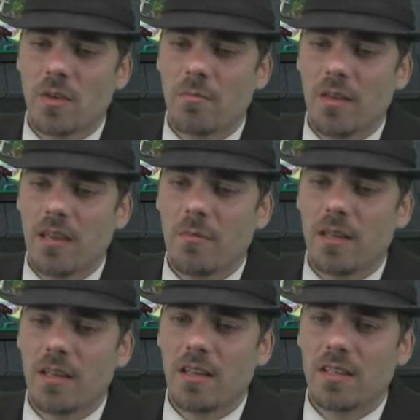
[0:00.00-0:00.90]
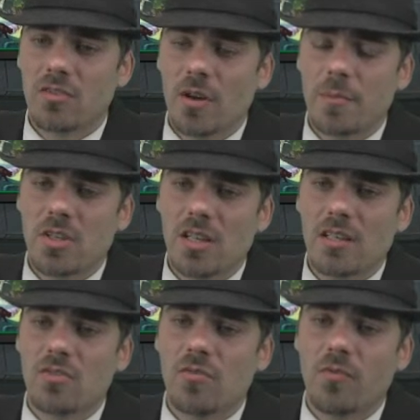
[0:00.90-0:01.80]
we may be
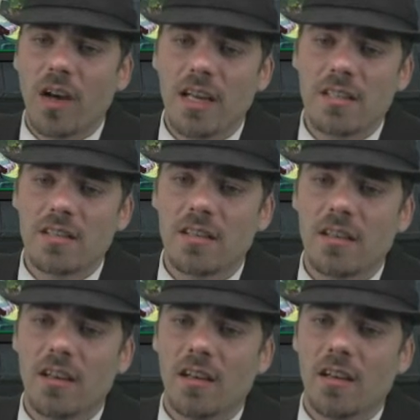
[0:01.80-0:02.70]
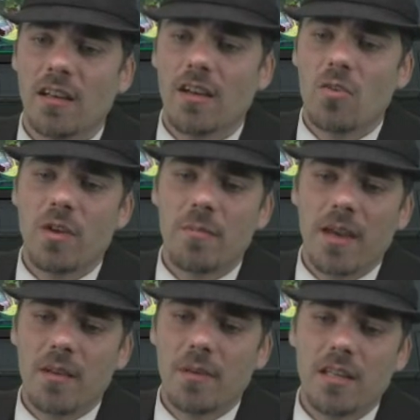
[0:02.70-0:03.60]
Inscriptioning to fight. We
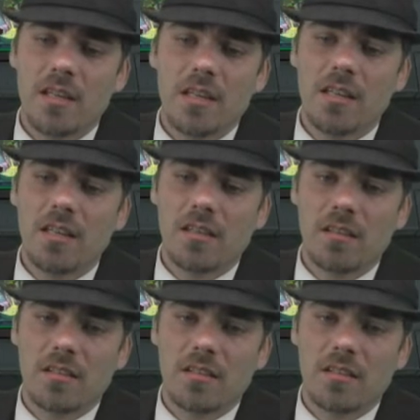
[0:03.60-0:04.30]
may be,